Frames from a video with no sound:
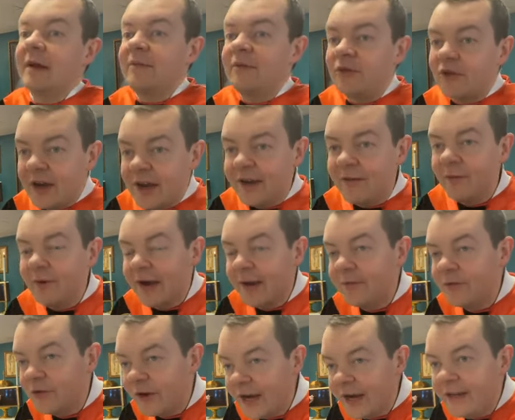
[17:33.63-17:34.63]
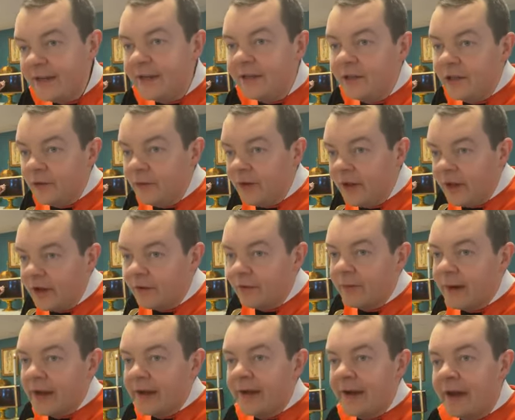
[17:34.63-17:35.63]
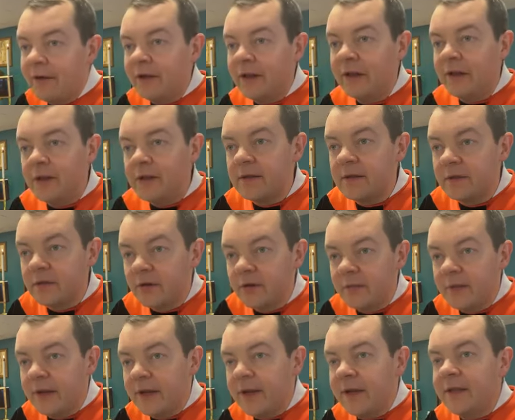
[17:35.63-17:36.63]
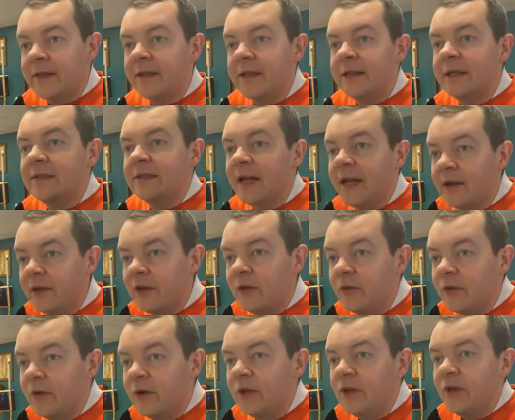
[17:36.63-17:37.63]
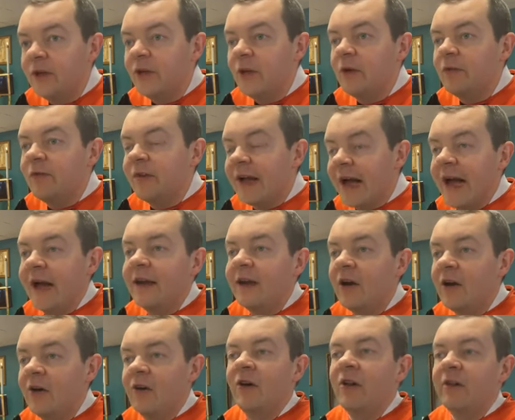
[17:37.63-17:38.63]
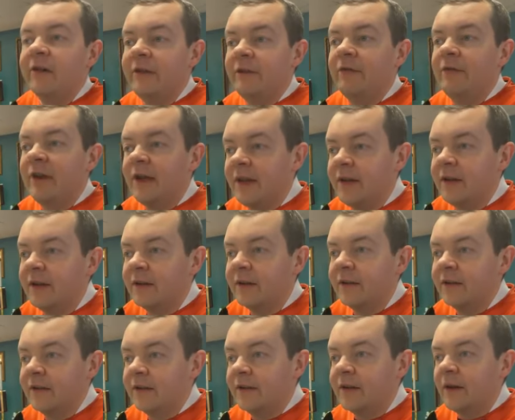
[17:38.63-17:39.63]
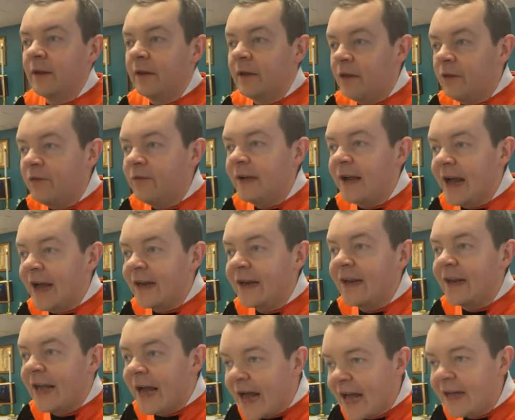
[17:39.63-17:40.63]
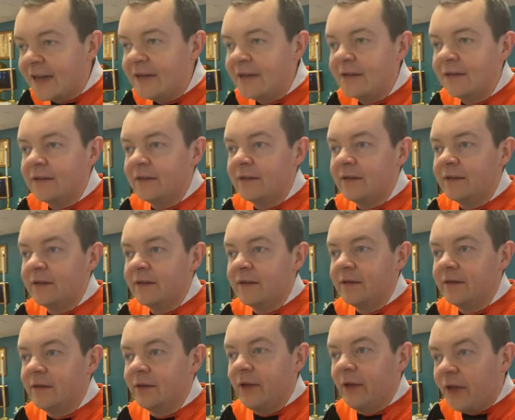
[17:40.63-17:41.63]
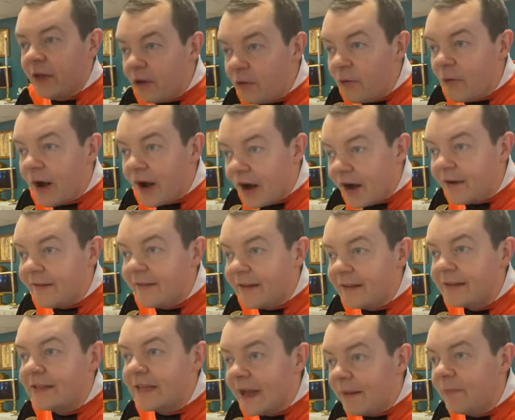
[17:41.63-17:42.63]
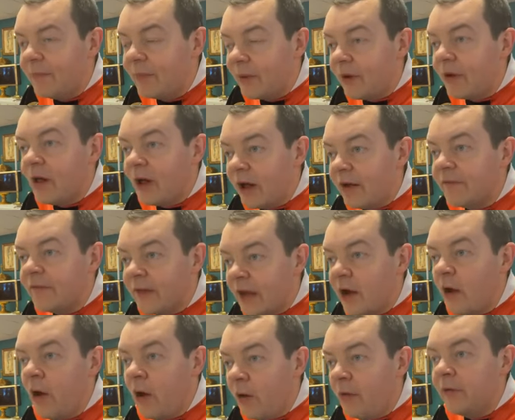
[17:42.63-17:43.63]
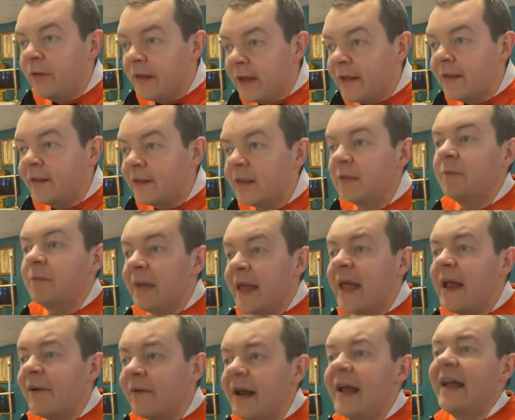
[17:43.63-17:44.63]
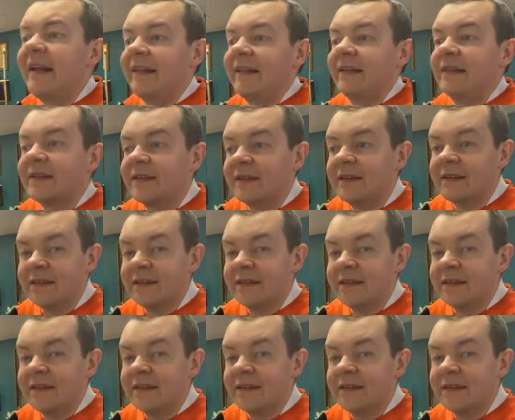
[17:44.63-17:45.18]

I'm trying what I'm trying to do here right now in this sermon is to tell you you've got all you need because you've got God. You are the temple of the Holy Spirit.